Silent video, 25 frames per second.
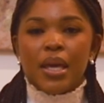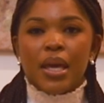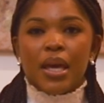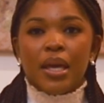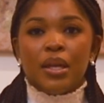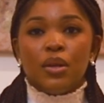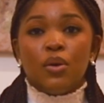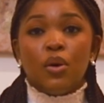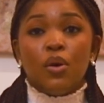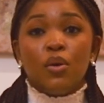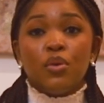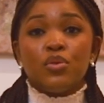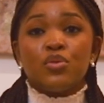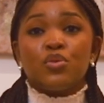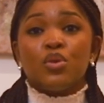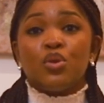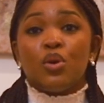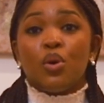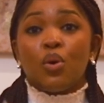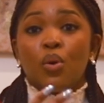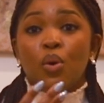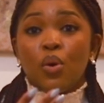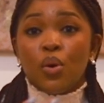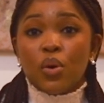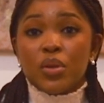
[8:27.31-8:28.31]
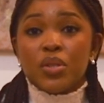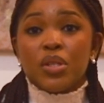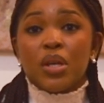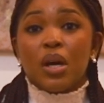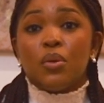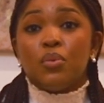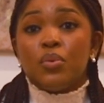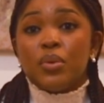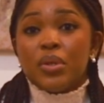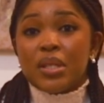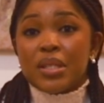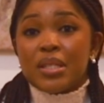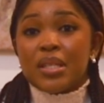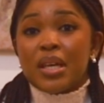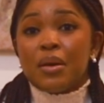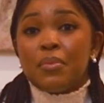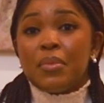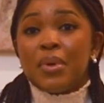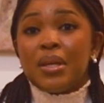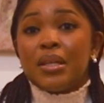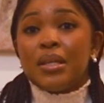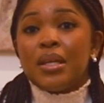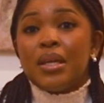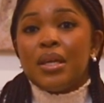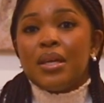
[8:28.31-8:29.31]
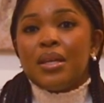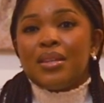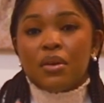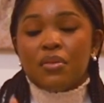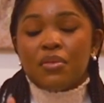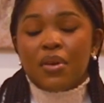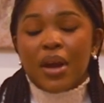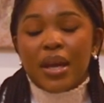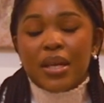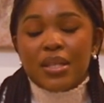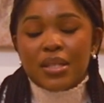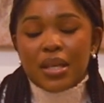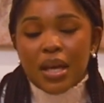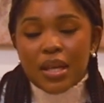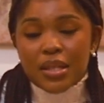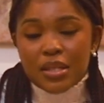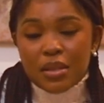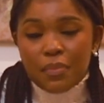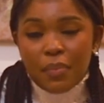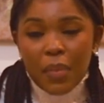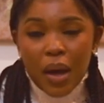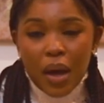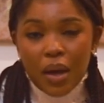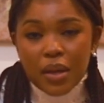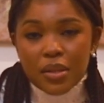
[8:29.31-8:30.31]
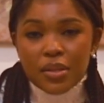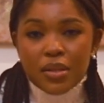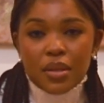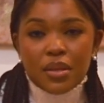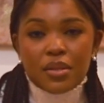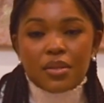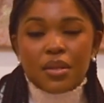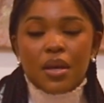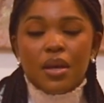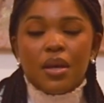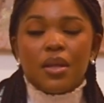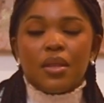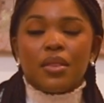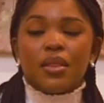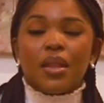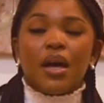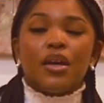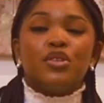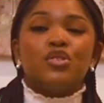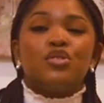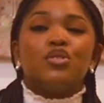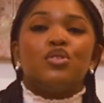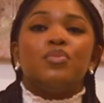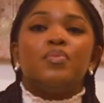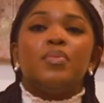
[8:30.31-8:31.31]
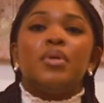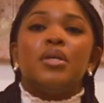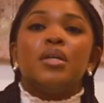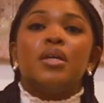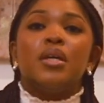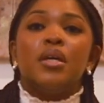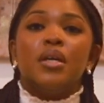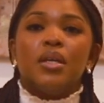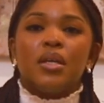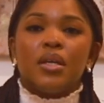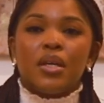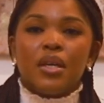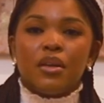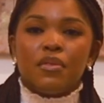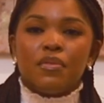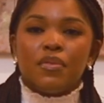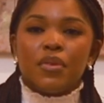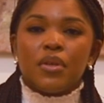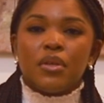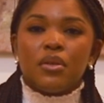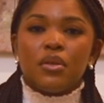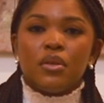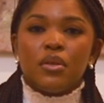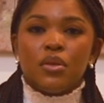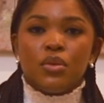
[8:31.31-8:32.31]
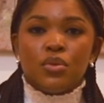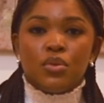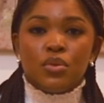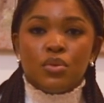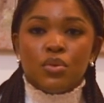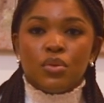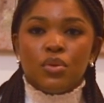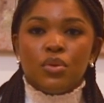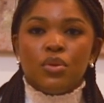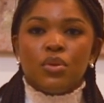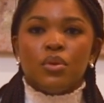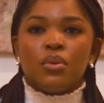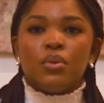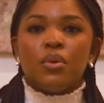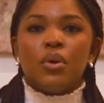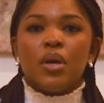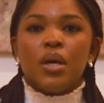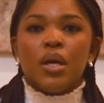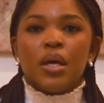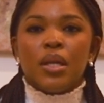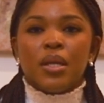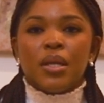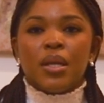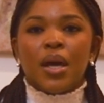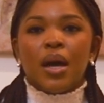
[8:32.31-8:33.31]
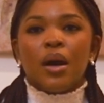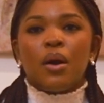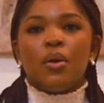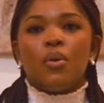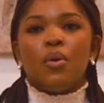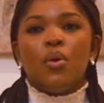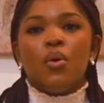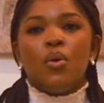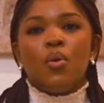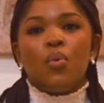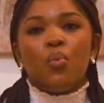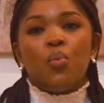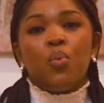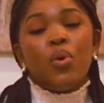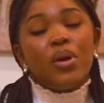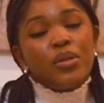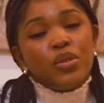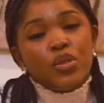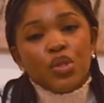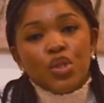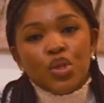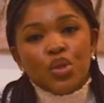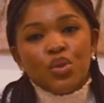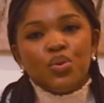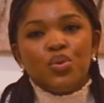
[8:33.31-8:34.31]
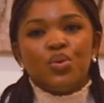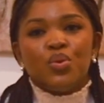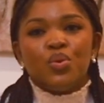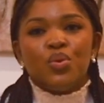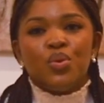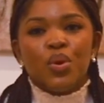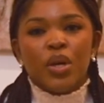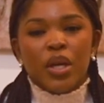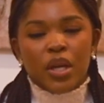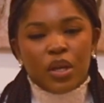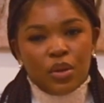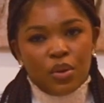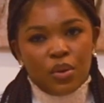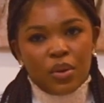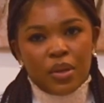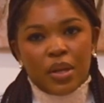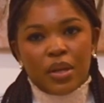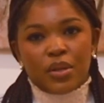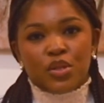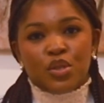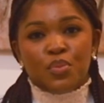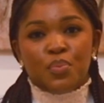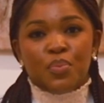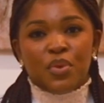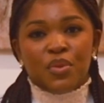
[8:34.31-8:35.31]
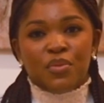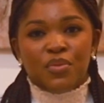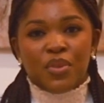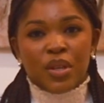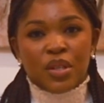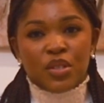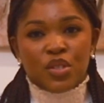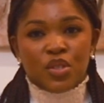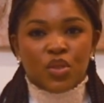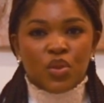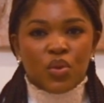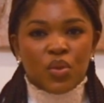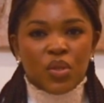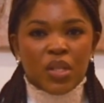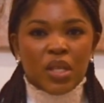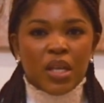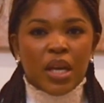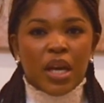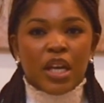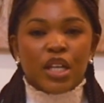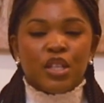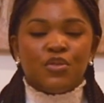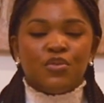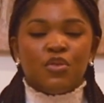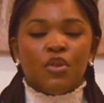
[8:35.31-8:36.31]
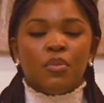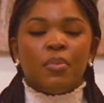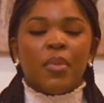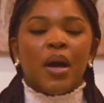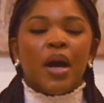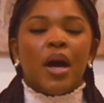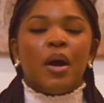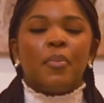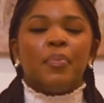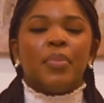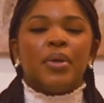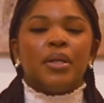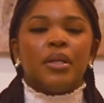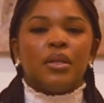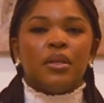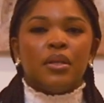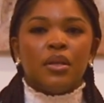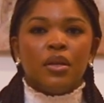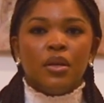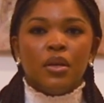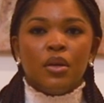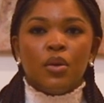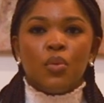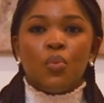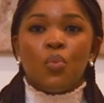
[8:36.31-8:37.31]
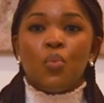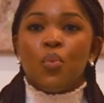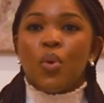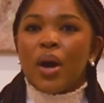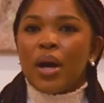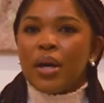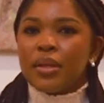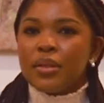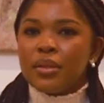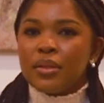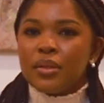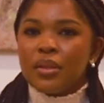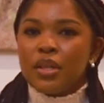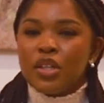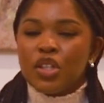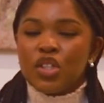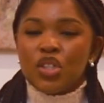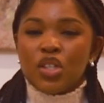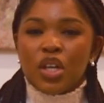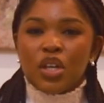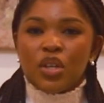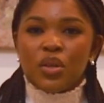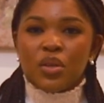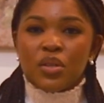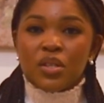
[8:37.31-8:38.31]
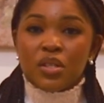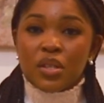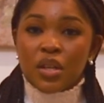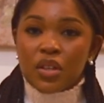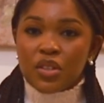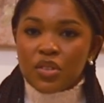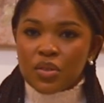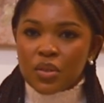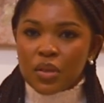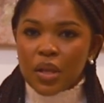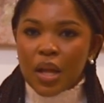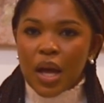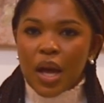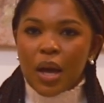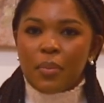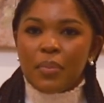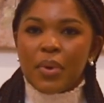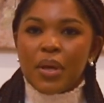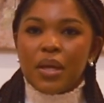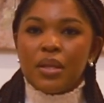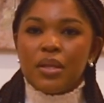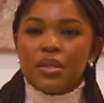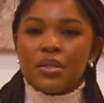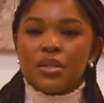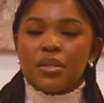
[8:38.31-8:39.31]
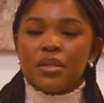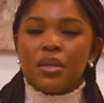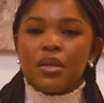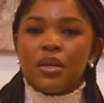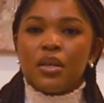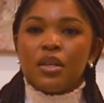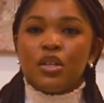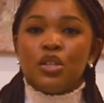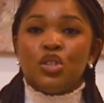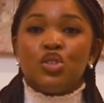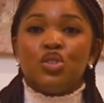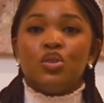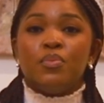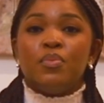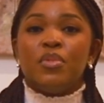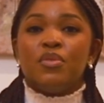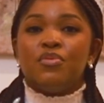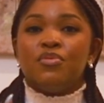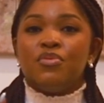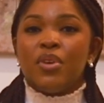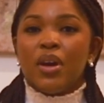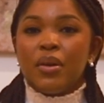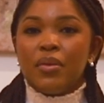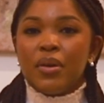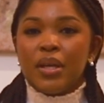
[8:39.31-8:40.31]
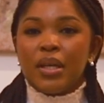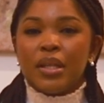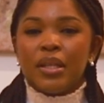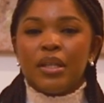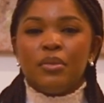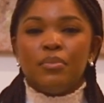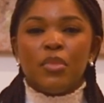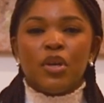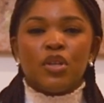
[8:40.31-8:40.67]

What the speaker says: And also your culture will determine the right antibiotics that should be given to you. Now, what do you do in order to prevent UTIs from happening? One, check your sexual habits. You should be very clean.